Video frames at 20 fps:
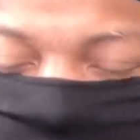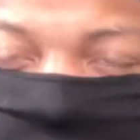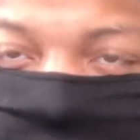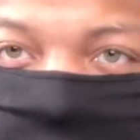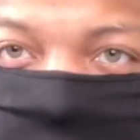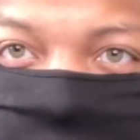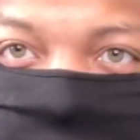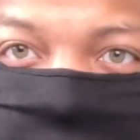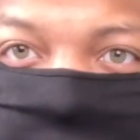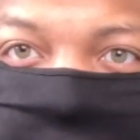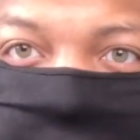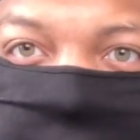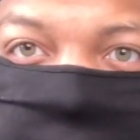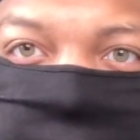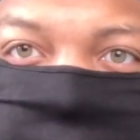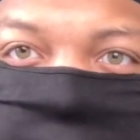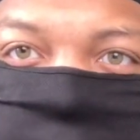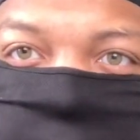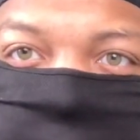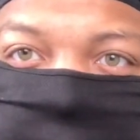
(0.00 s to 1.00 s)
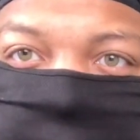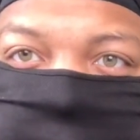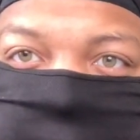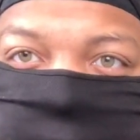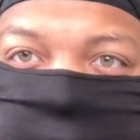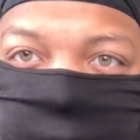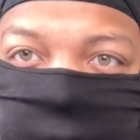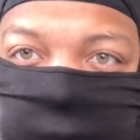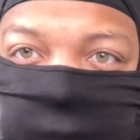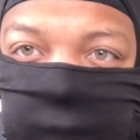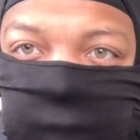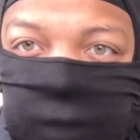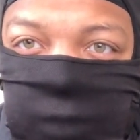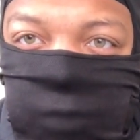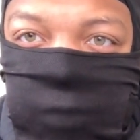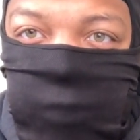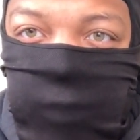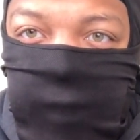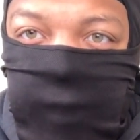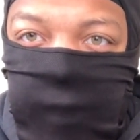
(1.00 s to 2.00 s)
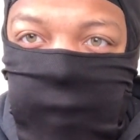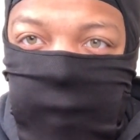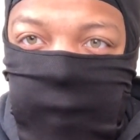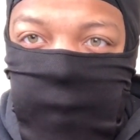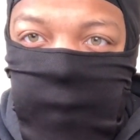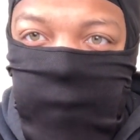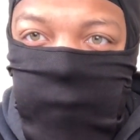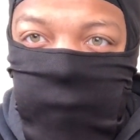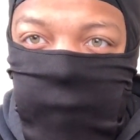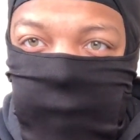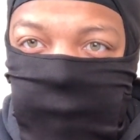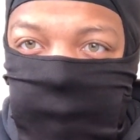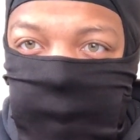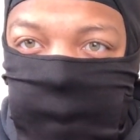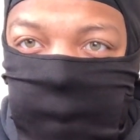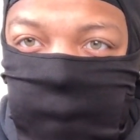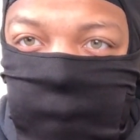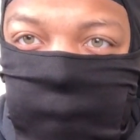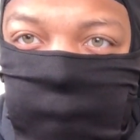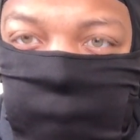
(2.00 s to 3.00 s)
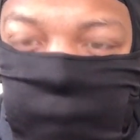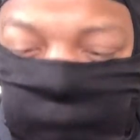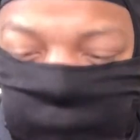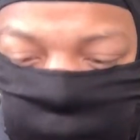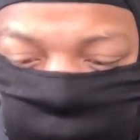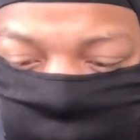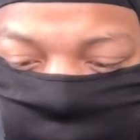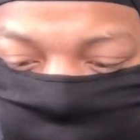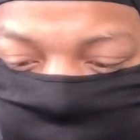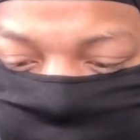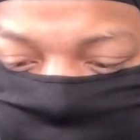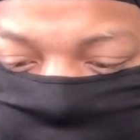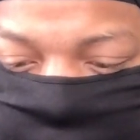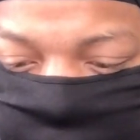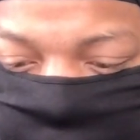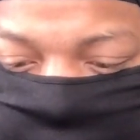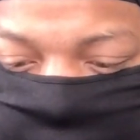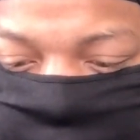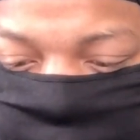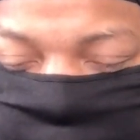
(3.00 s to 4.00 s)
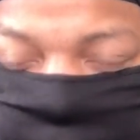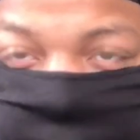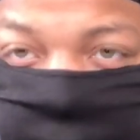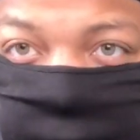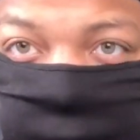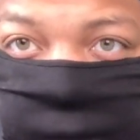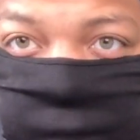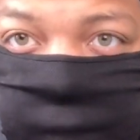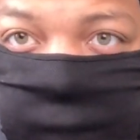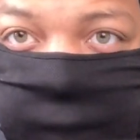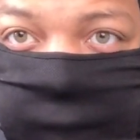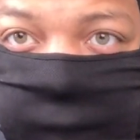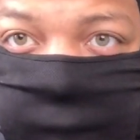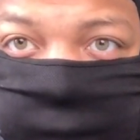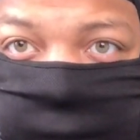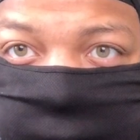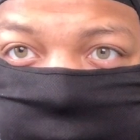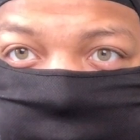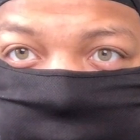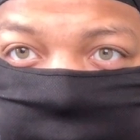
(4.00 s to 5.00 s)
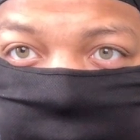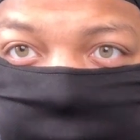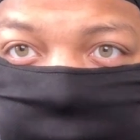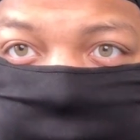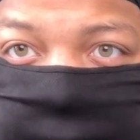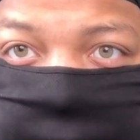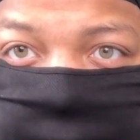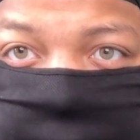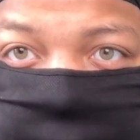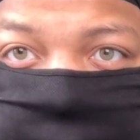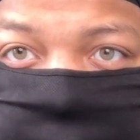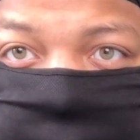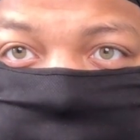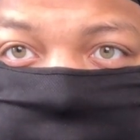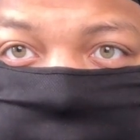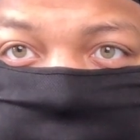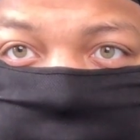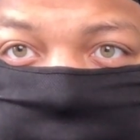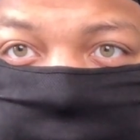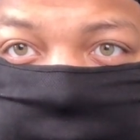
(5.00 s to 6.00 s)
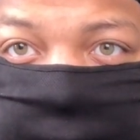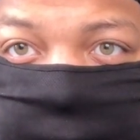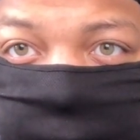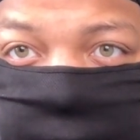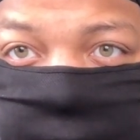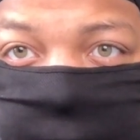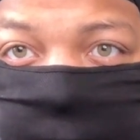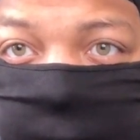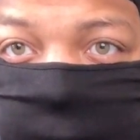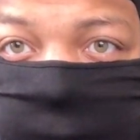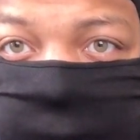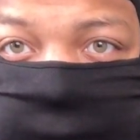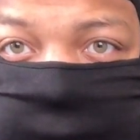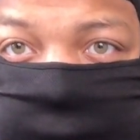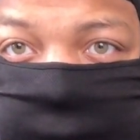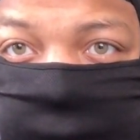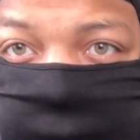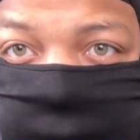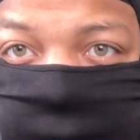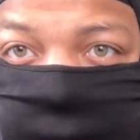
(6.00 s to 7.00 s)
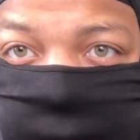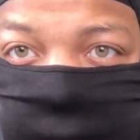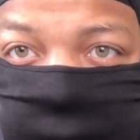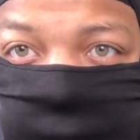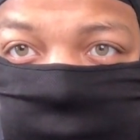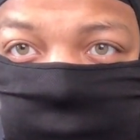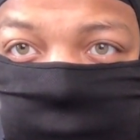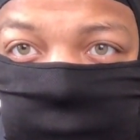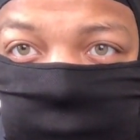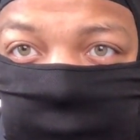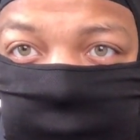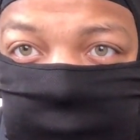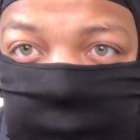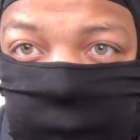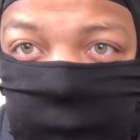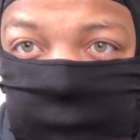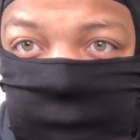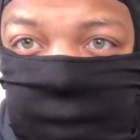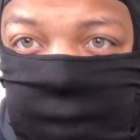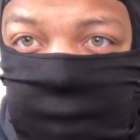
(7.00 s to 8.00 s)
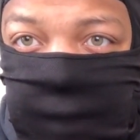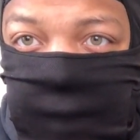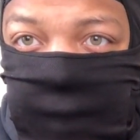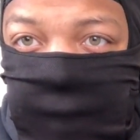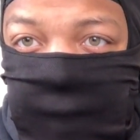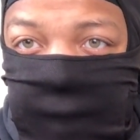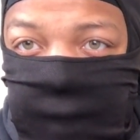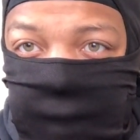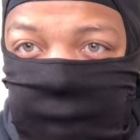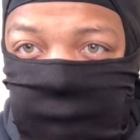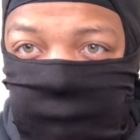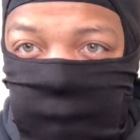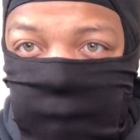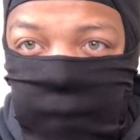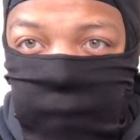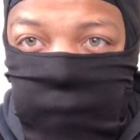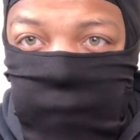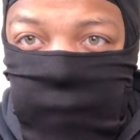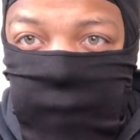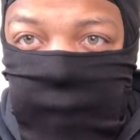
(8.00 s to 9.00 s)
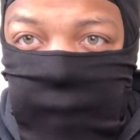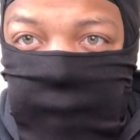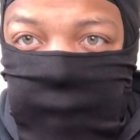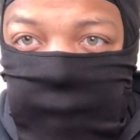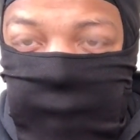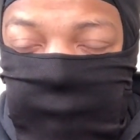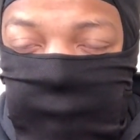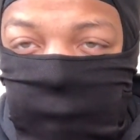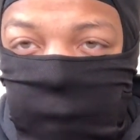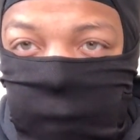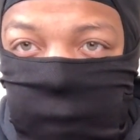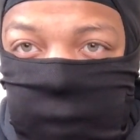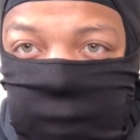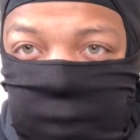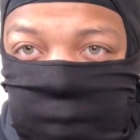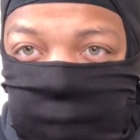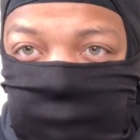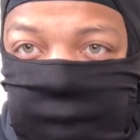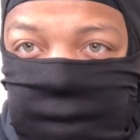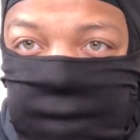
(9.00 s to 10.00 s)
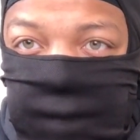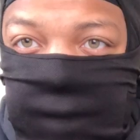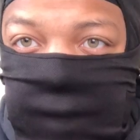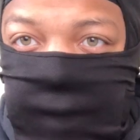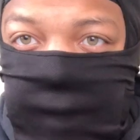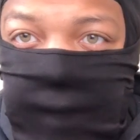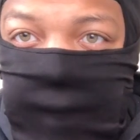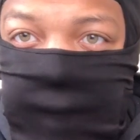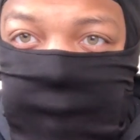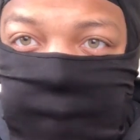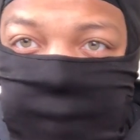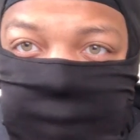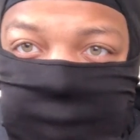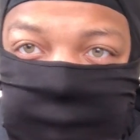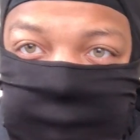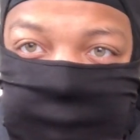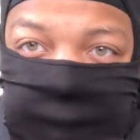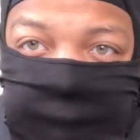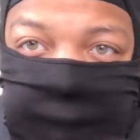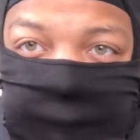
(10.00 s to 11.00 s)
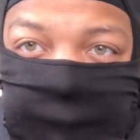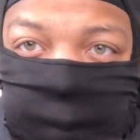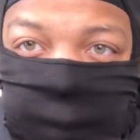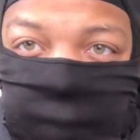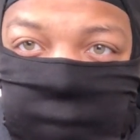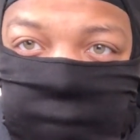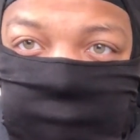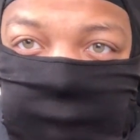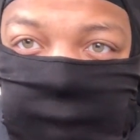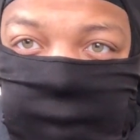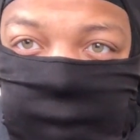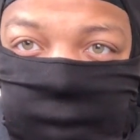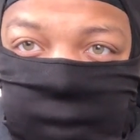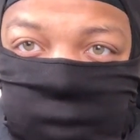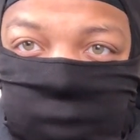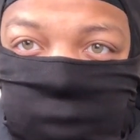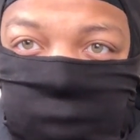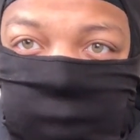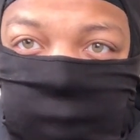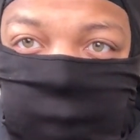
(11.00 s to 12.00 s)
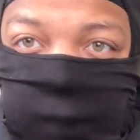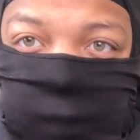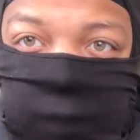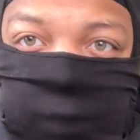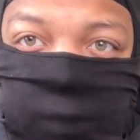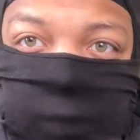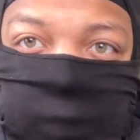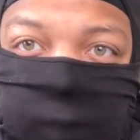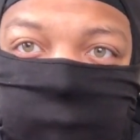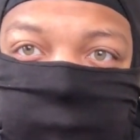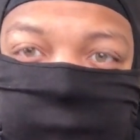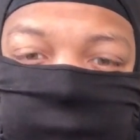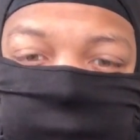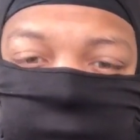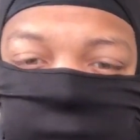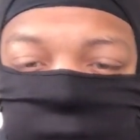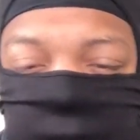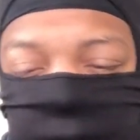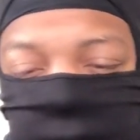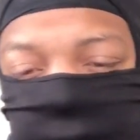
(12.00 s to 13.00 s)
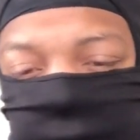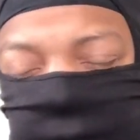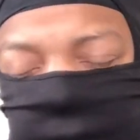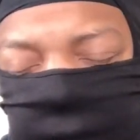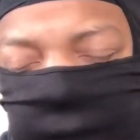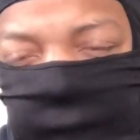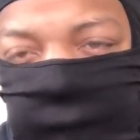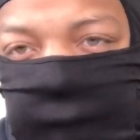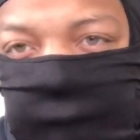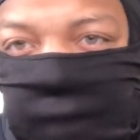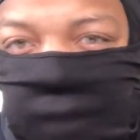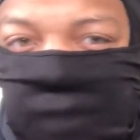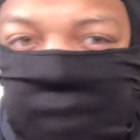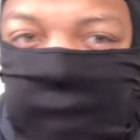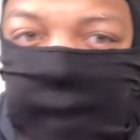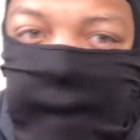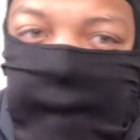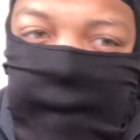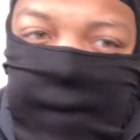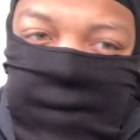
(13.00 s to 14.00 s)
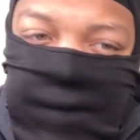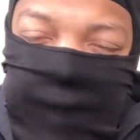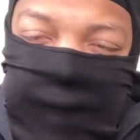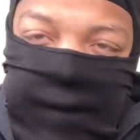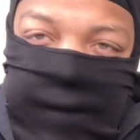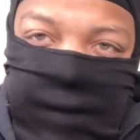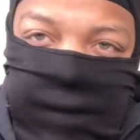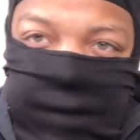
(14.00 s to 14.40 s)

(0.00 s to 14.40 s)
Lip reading: what I realized is when I was pulling the trigger, right? I was pulling the trigger, and then I was holding it, and I went to unlock it. It was basically, I was getting hammer follow, so it was going there. So I was like, yeah, it's not the